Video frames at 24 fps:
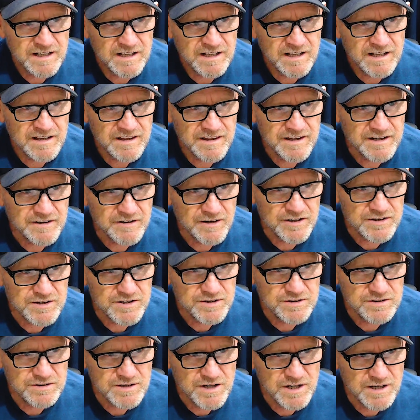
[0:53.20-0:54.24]
There are
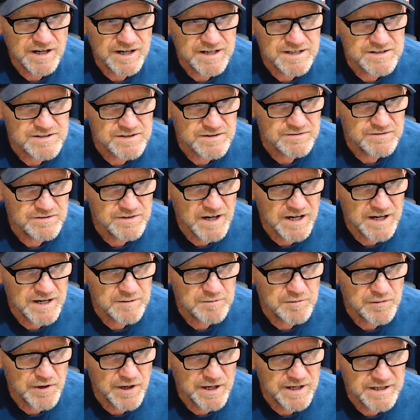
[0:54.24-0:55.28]
two kinds of
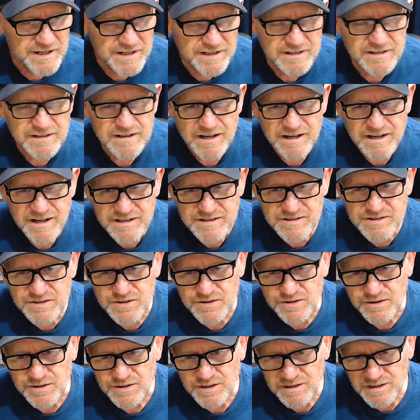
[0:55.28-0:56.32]
vibrating,
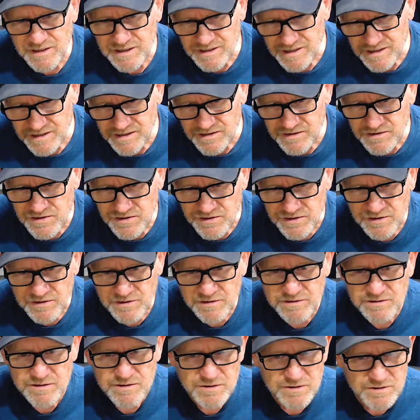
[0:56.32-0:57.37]
external and
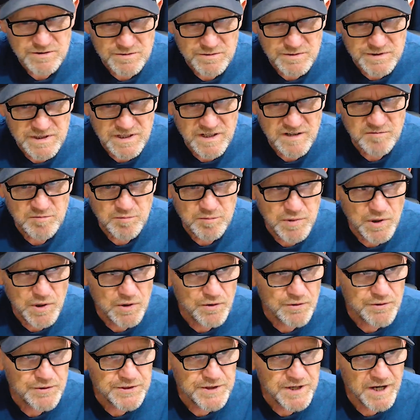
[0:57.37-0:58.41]
internal. Of course, we have
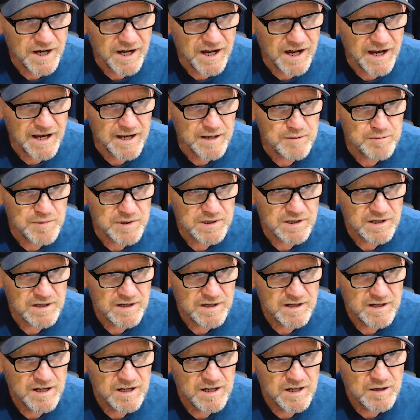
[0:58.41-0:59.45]
both type.
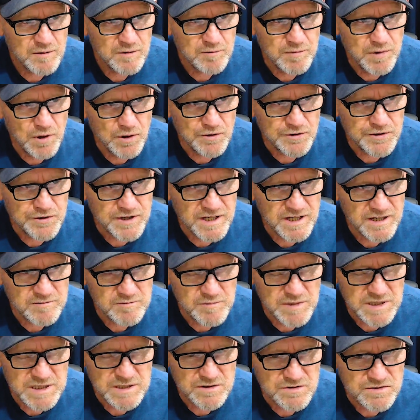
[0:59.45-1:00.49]
Both can
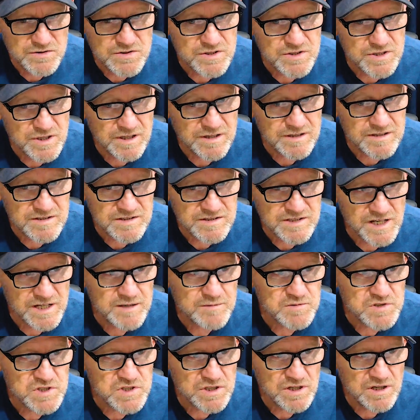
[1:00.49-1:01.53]
be used on the
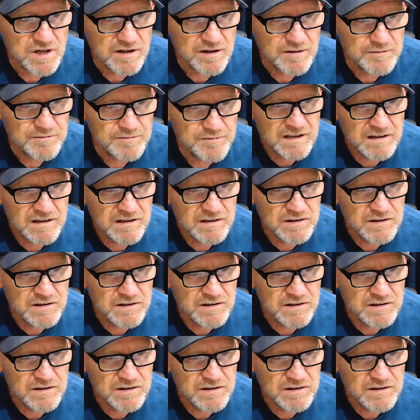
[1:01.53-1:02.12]
same job.